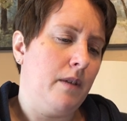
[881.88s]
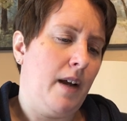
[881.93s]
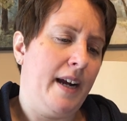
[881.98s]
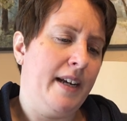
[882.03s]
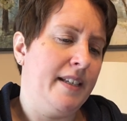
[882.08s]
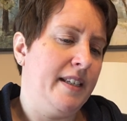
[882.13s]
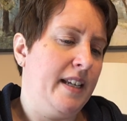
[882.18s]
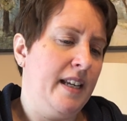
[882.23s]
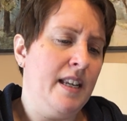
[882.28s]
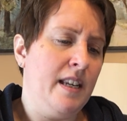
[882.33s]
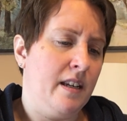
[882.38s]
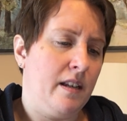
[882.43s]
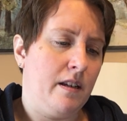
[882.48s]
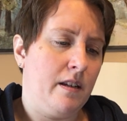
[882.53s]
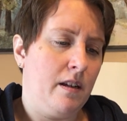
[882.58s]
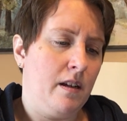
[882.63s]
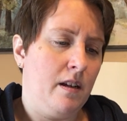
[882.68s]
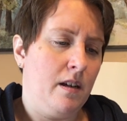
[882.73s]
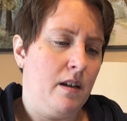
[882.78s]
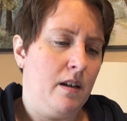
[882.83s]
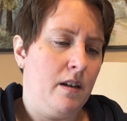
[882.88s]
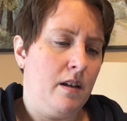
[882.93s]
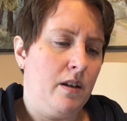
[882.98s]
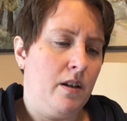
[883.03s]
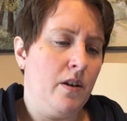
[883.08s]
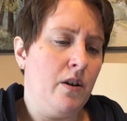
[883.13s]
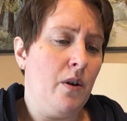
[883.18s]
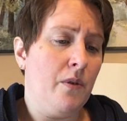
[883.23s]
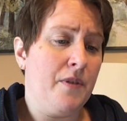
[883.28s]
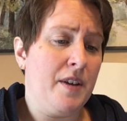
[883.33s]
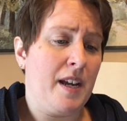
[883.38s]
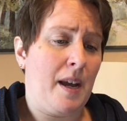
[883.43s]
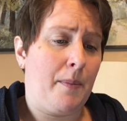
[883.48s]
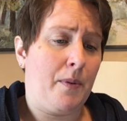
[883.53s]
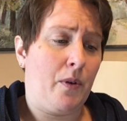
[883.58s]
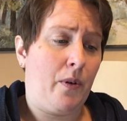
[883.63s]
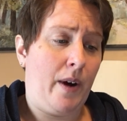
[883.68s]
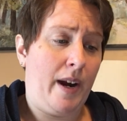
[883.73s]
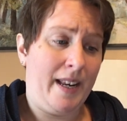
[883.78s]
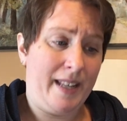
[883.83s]
I didn't. You don't think I'm
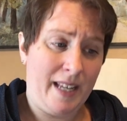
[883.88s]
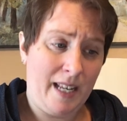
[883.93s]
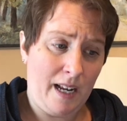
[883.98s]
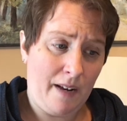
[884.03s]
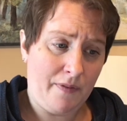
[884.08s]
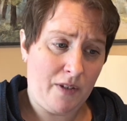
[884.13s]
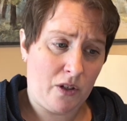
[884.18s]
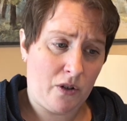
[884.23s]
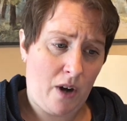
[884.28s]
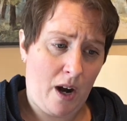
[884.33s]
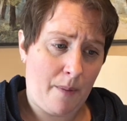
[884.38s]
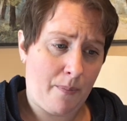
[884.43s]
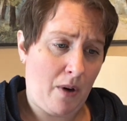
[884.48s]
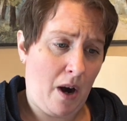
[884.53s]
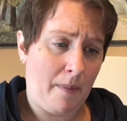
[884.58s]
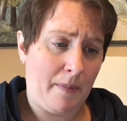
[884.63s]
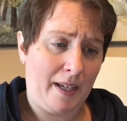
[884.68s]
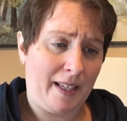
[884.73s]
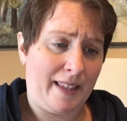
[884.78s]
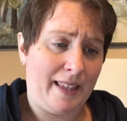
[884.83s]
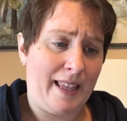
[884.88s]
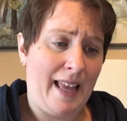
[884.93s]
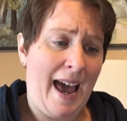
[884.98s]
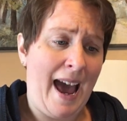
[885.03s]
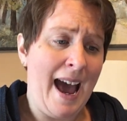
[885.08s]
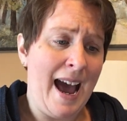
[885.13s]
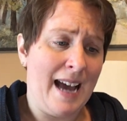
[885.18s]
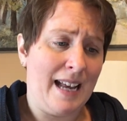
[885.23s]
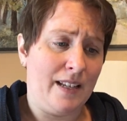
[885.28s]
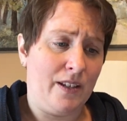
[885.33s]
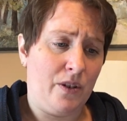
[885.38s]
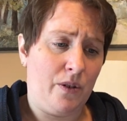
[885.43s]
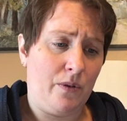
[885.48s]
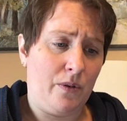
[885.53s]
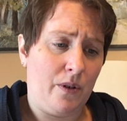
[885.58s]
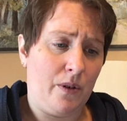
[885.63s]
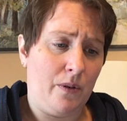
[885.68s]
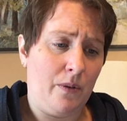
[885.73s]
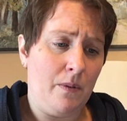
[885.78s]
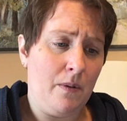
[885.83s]
crazy enough to try a problem like that, do
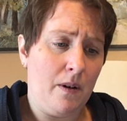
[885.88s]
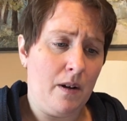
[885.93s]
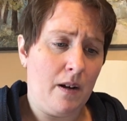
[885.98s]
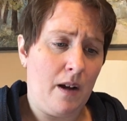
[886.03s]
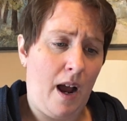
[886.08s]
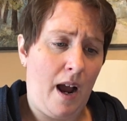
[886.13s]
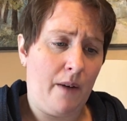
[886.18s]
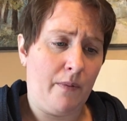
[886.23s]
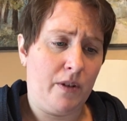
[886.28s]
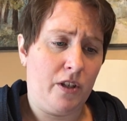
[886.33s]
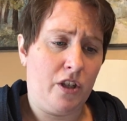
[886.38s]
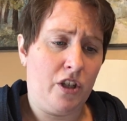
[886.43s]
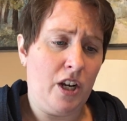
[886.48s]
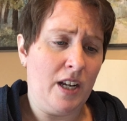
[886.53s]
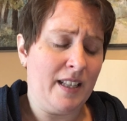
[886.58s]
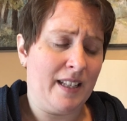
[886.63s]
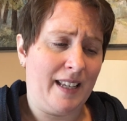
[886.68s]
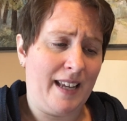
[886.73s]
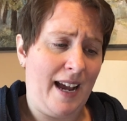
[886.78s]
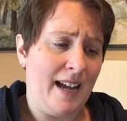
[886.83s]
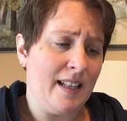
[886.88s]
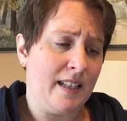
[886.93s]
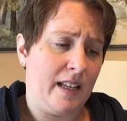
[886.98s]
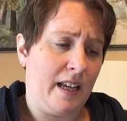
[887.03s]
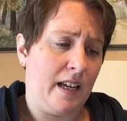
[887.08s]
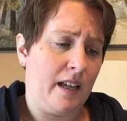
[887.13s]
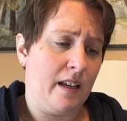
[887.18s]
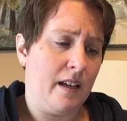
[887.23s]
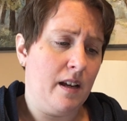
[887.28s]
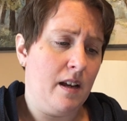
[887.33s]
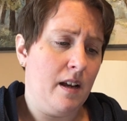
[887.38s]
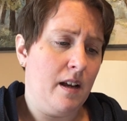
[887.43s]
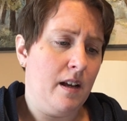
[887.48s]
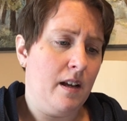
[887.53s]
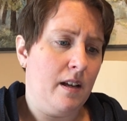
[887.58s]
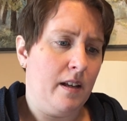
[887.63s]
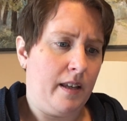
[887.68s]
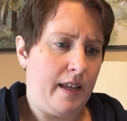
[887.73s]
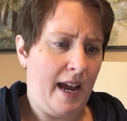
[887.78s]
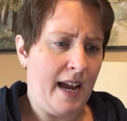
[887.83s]
you? I was just guessing.
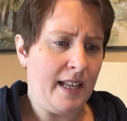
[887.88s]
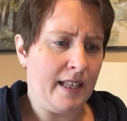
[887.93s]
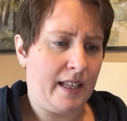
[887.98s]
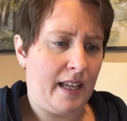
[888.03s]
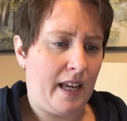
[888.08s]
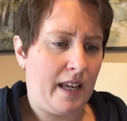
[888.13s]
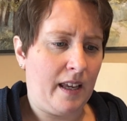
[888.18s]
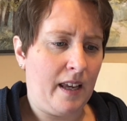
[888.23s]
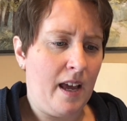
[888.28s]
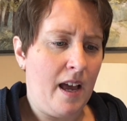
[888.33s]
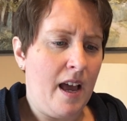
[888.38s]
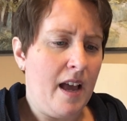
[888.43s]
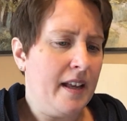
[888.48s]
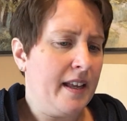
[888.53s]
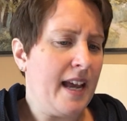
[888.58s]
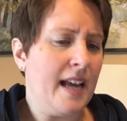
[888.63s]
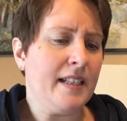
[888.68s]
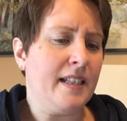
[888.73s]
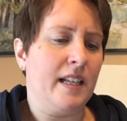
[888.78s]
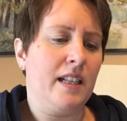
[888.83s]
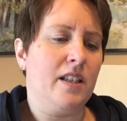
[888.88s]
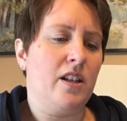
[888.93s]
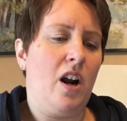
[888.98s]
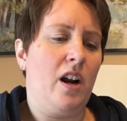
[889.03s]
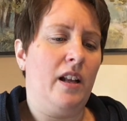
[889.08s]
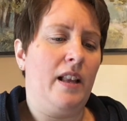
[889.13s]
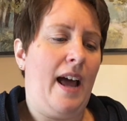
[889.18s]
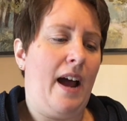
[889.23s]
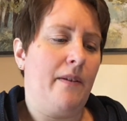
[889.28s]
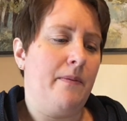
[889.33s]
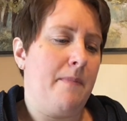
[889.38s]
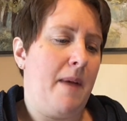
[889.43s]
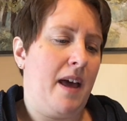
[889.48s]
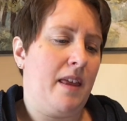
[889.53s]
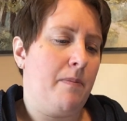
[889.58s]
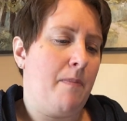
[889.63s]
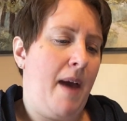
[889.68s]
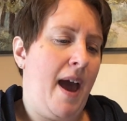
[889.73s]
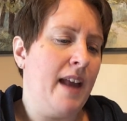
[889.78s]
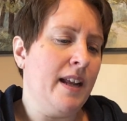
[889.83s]
Guessing? Guessing's not allowed in
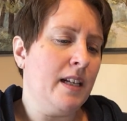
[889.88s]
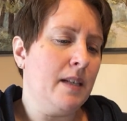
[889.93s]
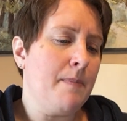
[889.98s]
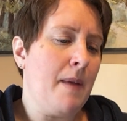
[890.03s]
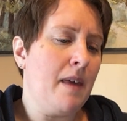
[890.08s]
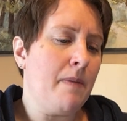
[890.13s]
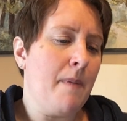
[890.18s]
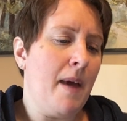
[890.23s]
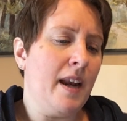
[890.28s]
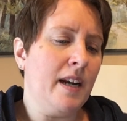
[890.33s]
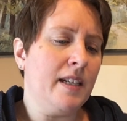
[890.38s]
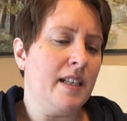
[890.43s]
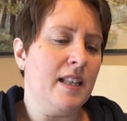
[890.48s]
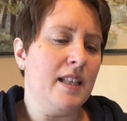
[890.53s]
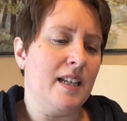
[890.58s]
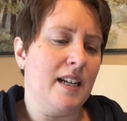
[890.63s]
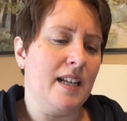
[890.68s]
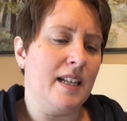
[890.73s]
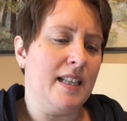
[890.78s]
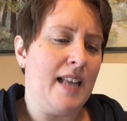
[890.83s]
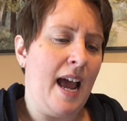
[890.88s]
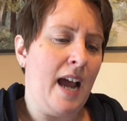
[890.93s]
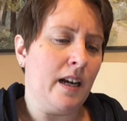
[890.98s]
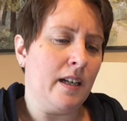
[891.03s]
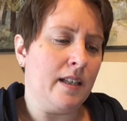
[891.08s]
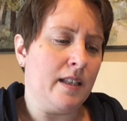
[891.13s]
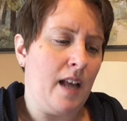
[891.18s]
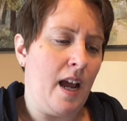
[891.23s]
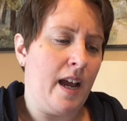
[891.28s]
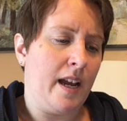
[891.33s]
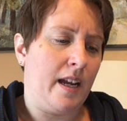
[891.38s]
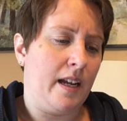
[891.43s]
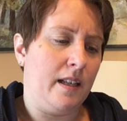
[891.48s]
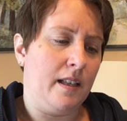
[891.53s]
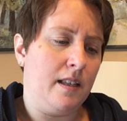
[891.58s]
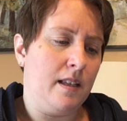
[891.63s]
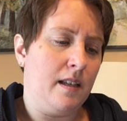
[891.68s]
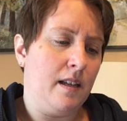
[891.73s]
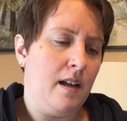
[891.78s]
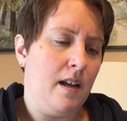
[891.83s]
mathematics. Mathematics is an exact
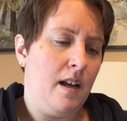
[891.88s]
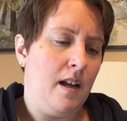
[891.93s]
science.